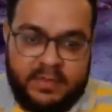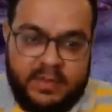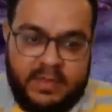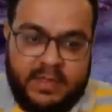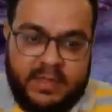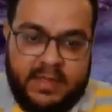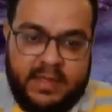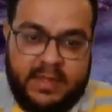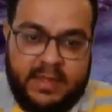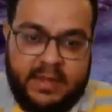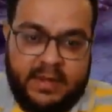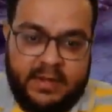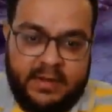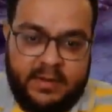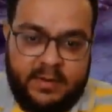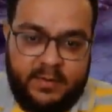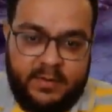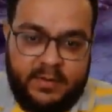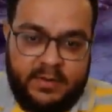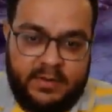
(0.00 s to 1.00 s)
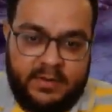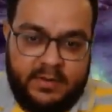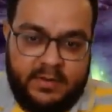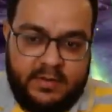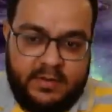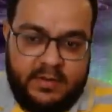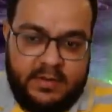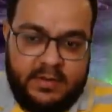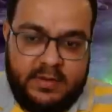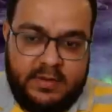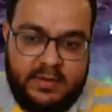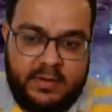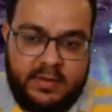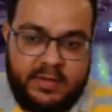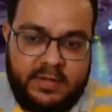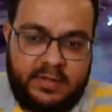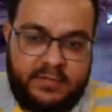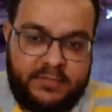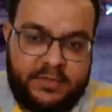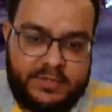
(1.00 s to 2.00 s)
And
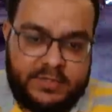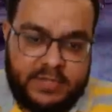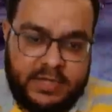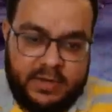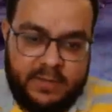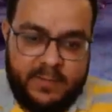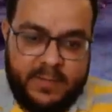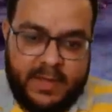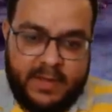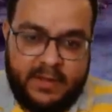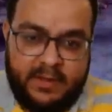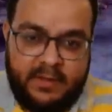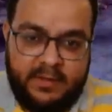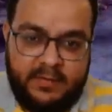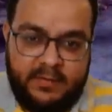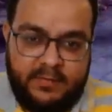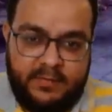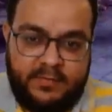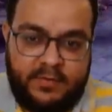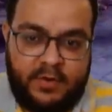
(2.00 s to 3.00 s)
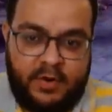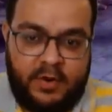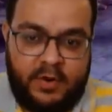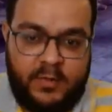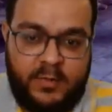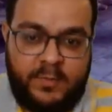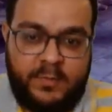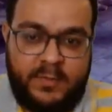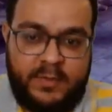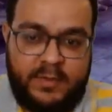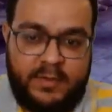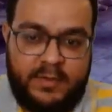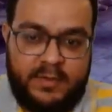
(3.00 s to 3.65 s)
give the shield back from